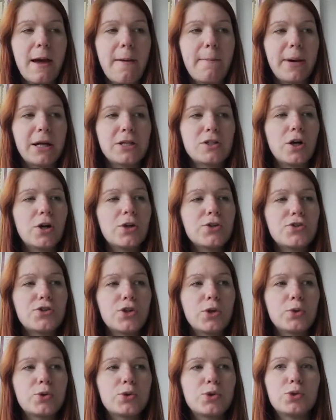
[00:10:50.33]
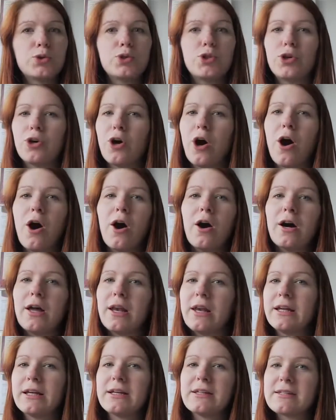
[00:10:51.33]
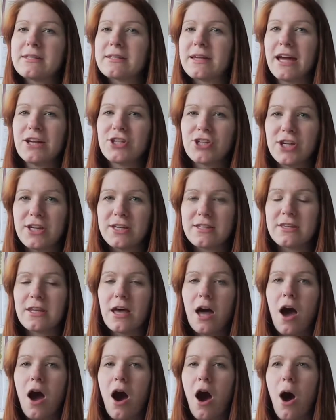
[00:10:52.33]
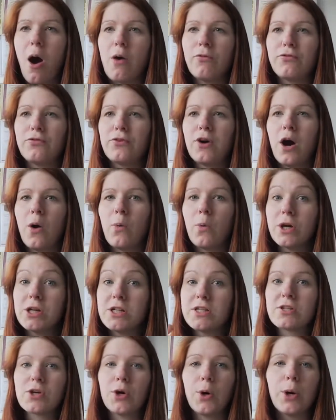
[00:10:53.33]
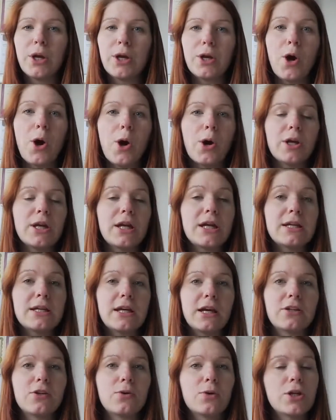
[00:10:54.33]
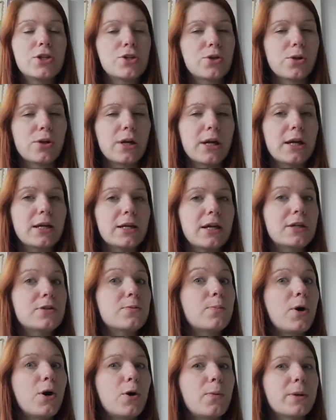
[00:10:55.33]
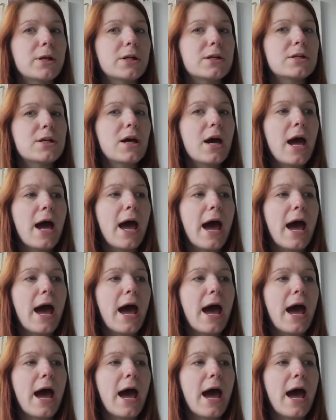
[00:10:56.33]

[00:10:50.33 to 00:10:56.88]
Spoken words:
but also to draw a little sketches of what is going on in that ritual in that moment.